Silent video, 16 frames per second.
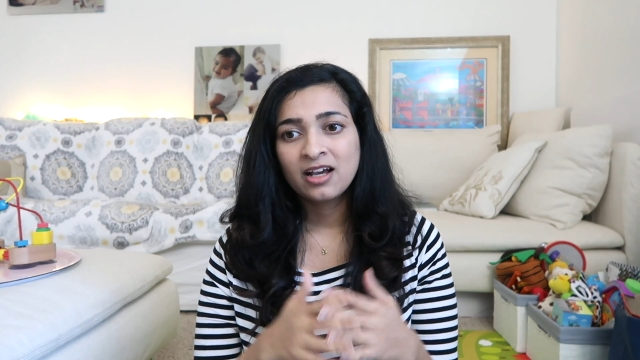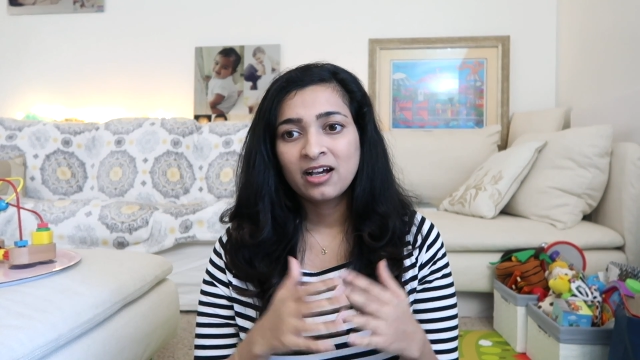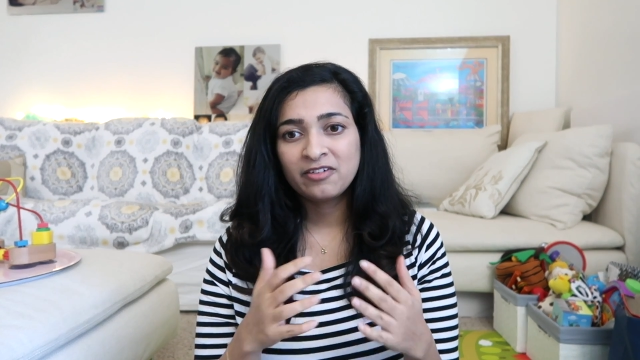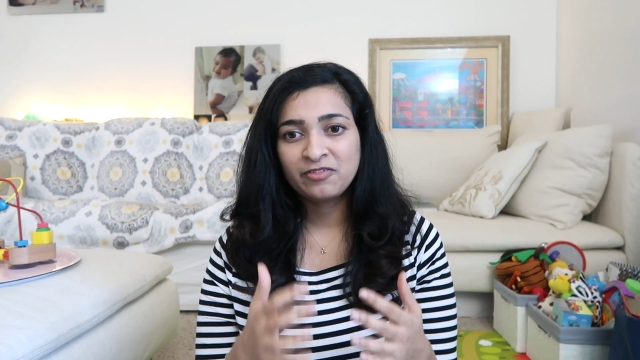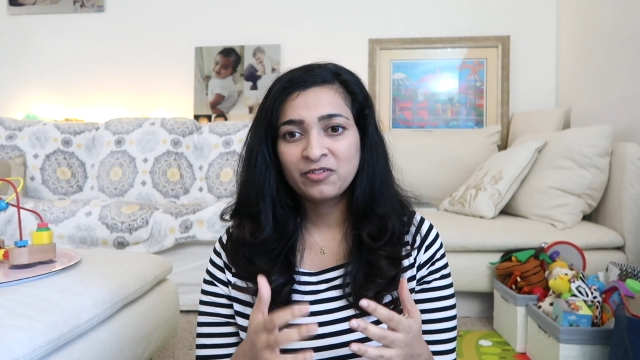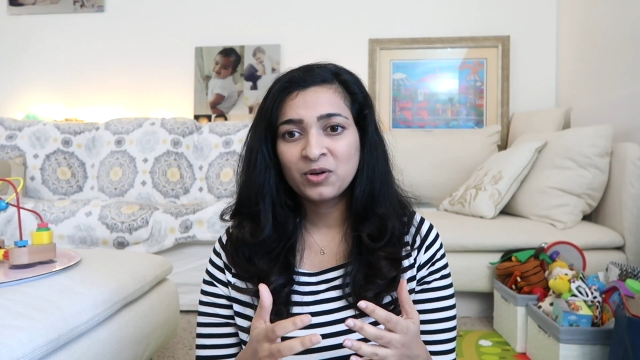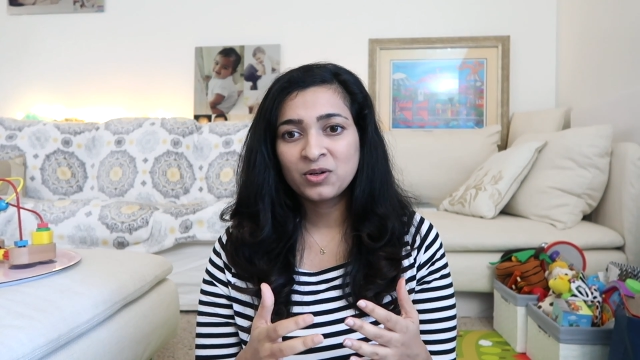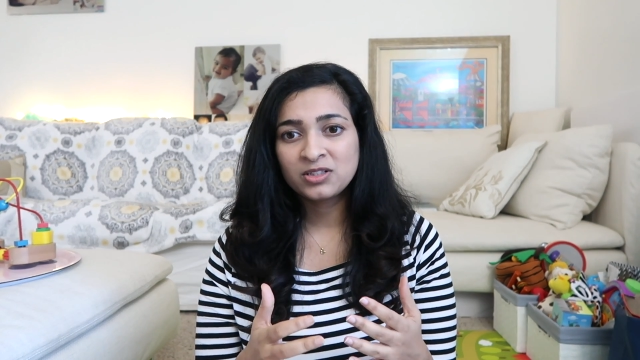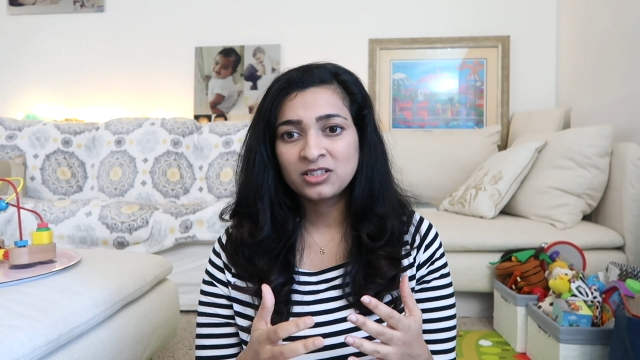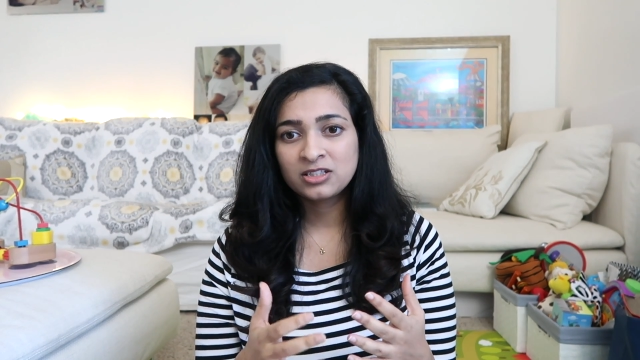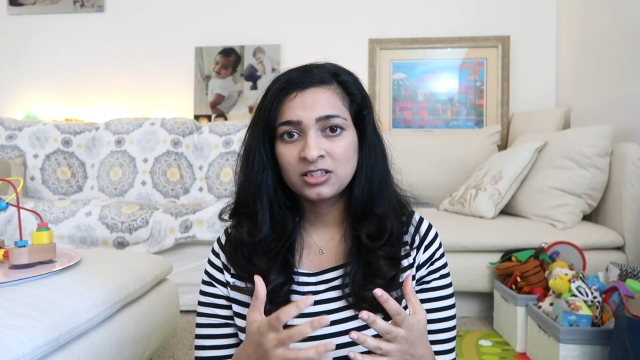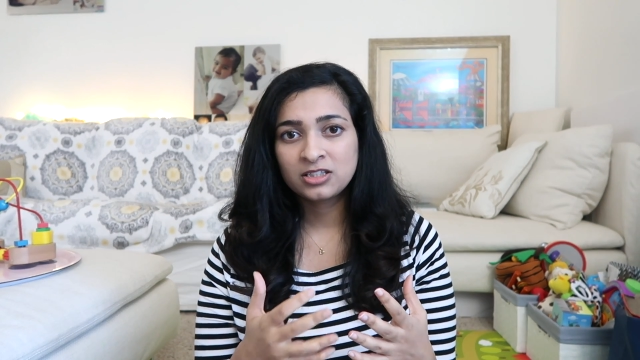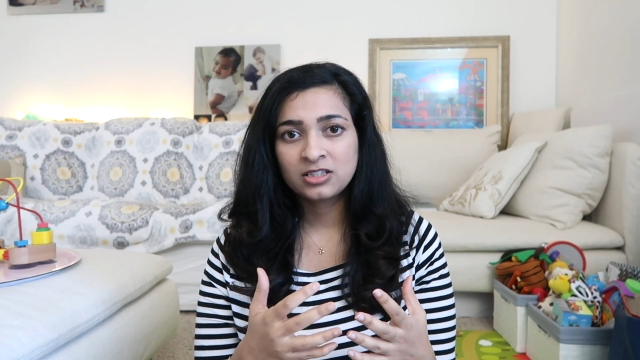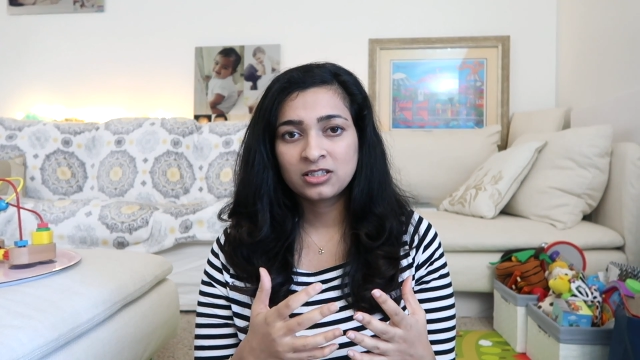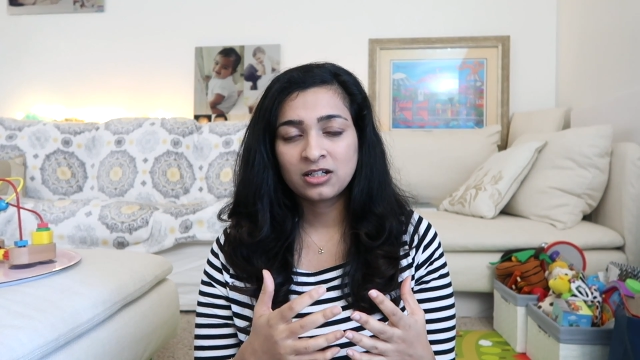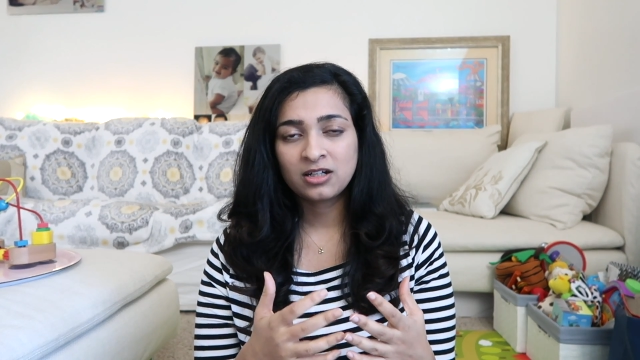Of course,
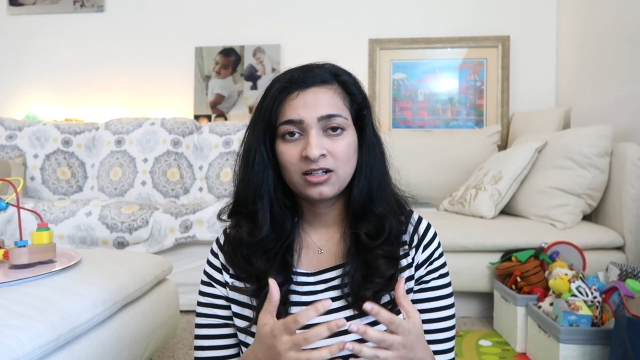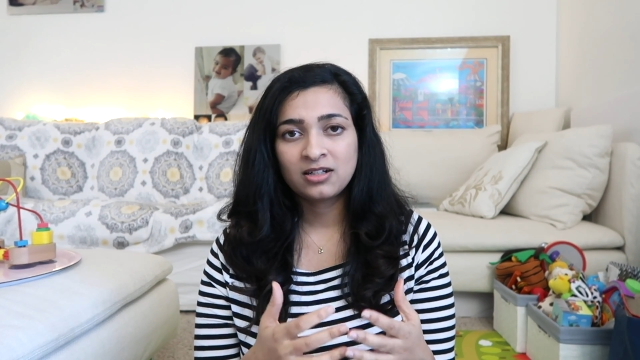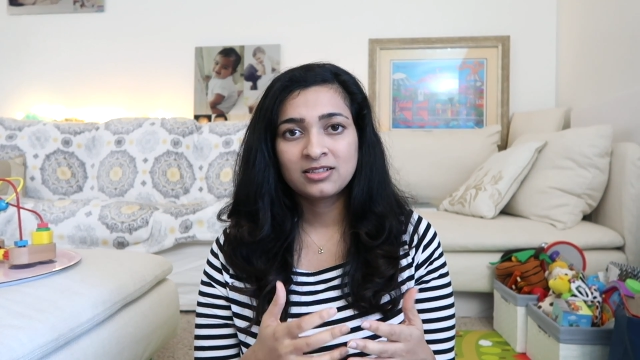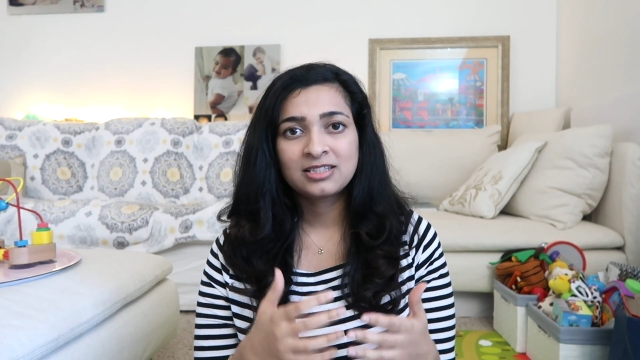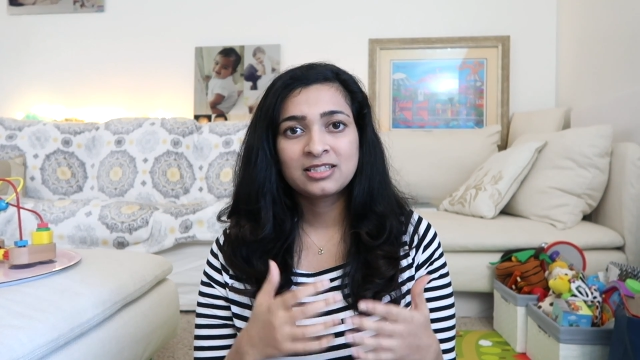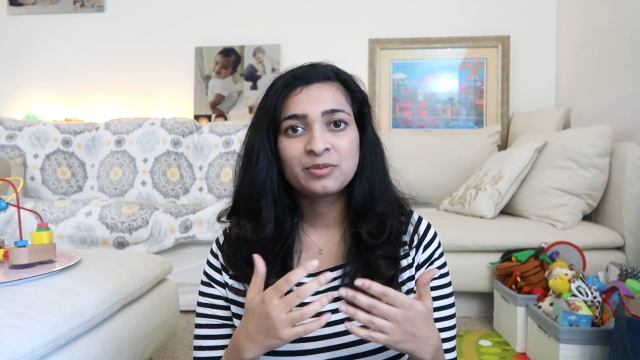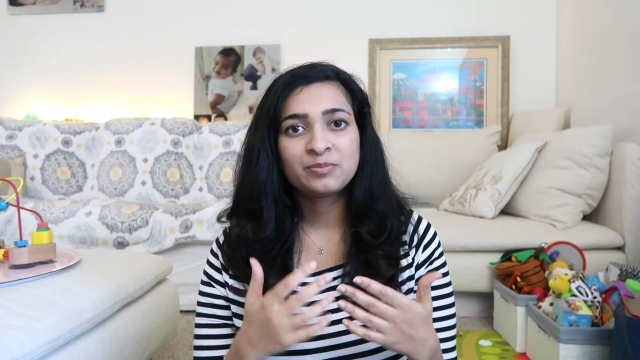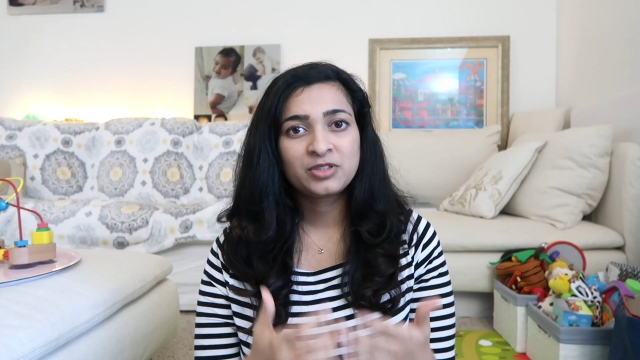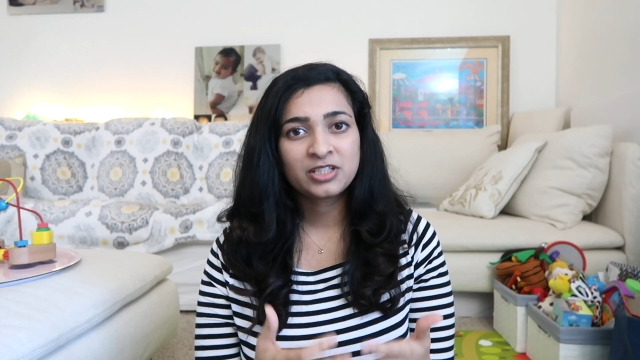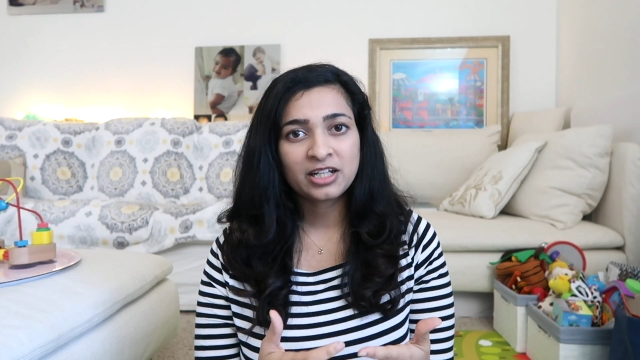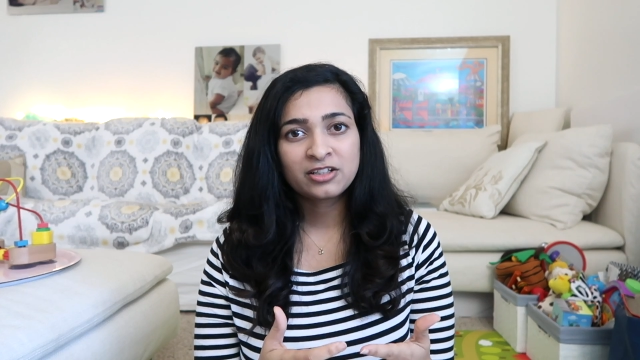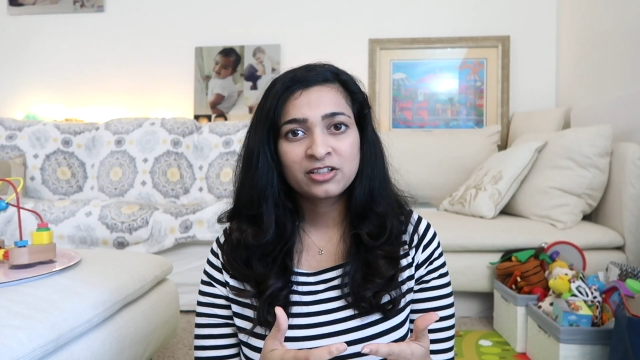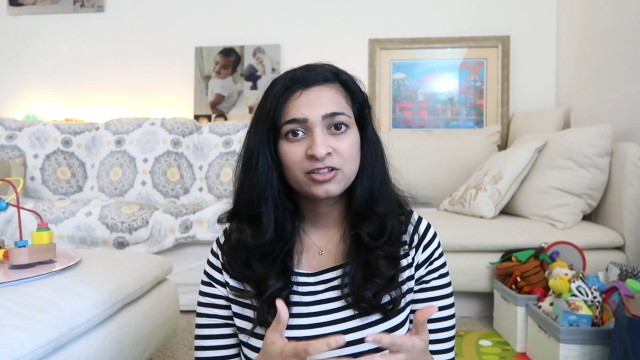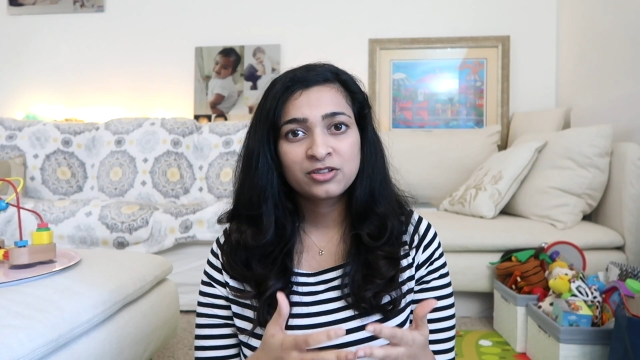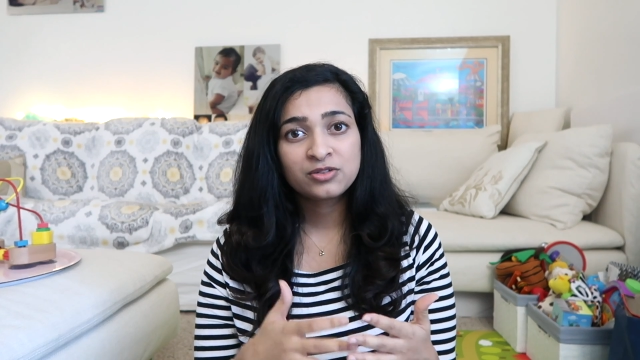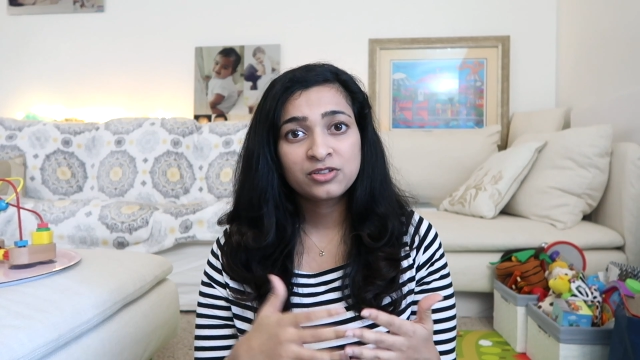it's
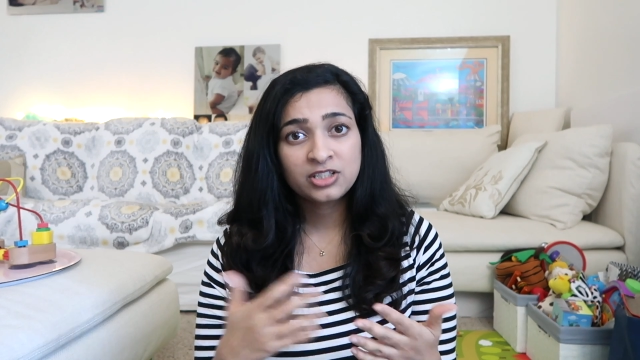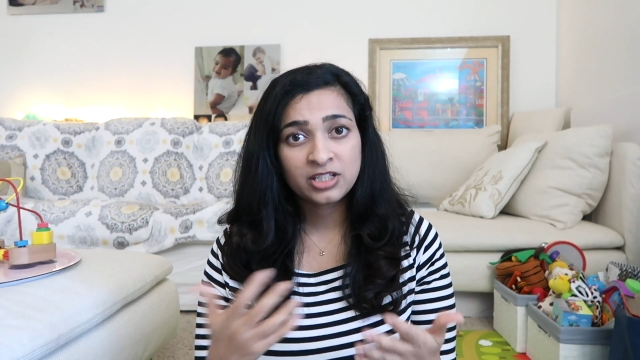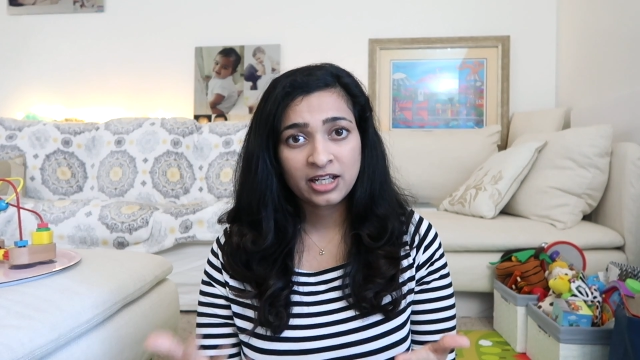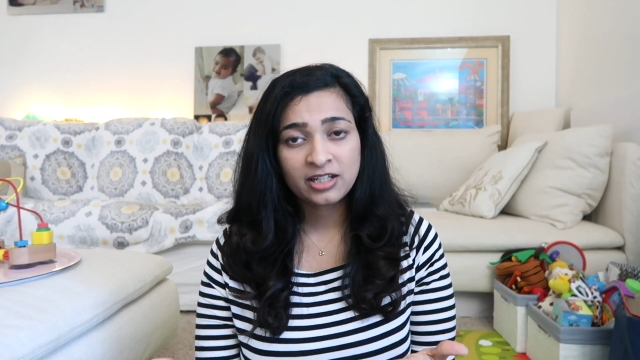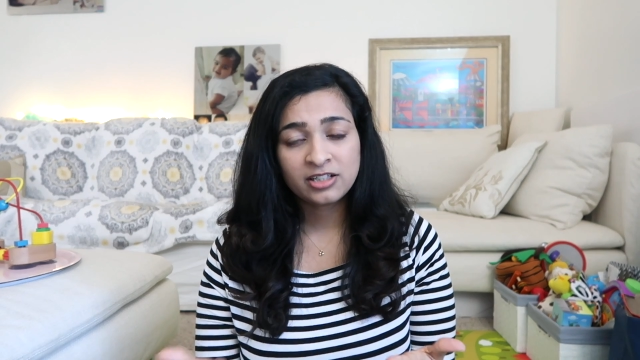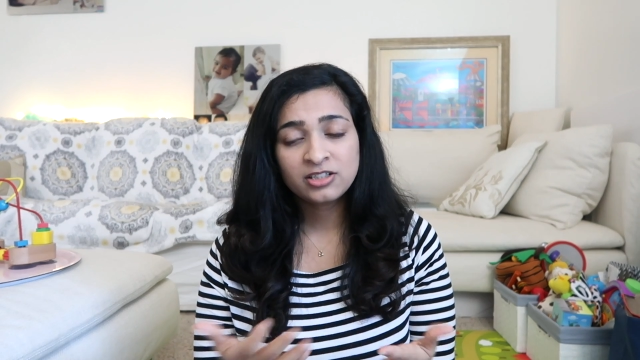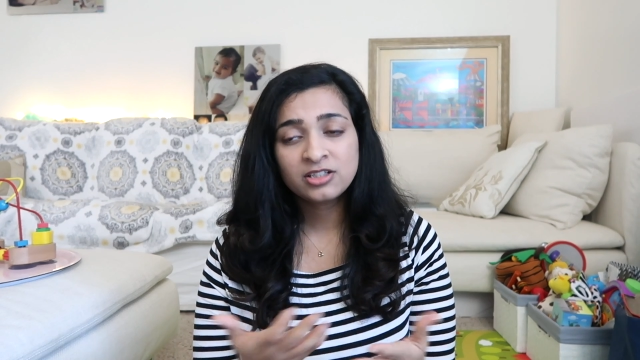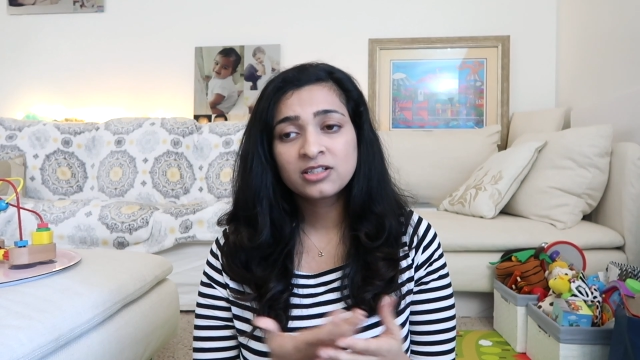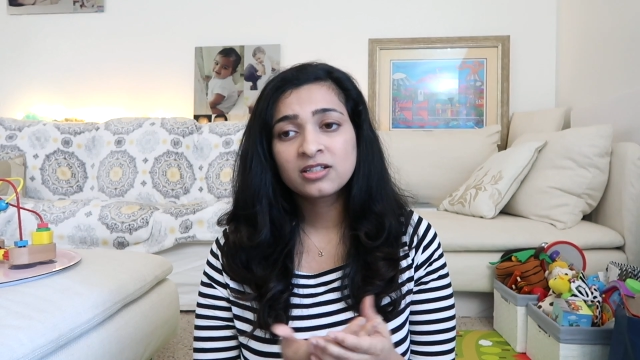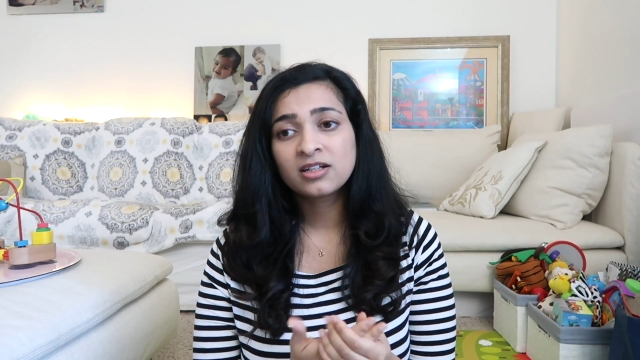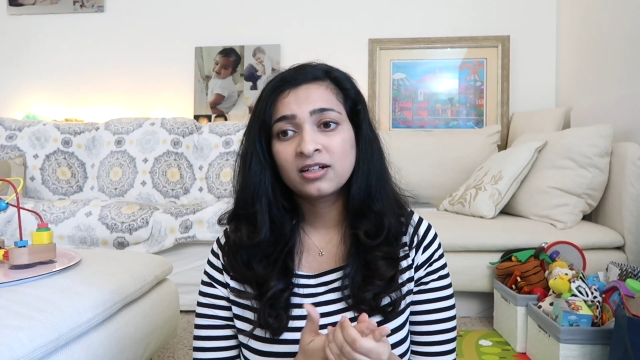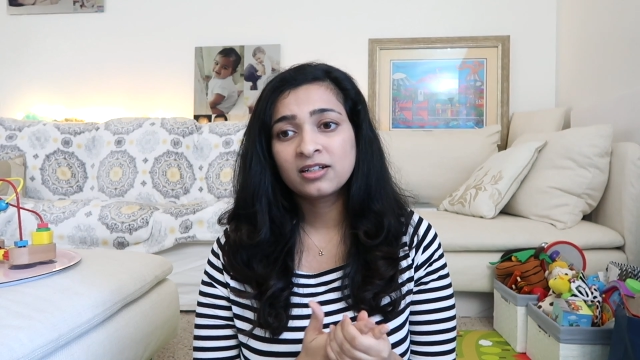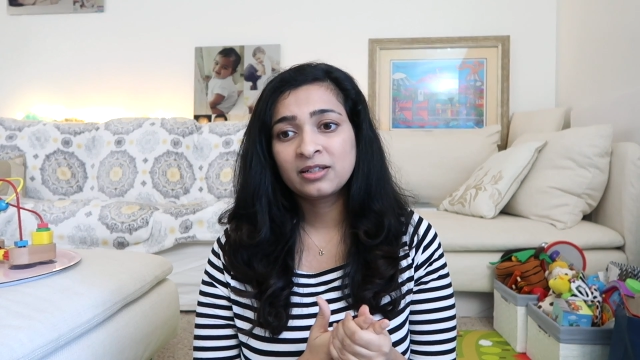subject to change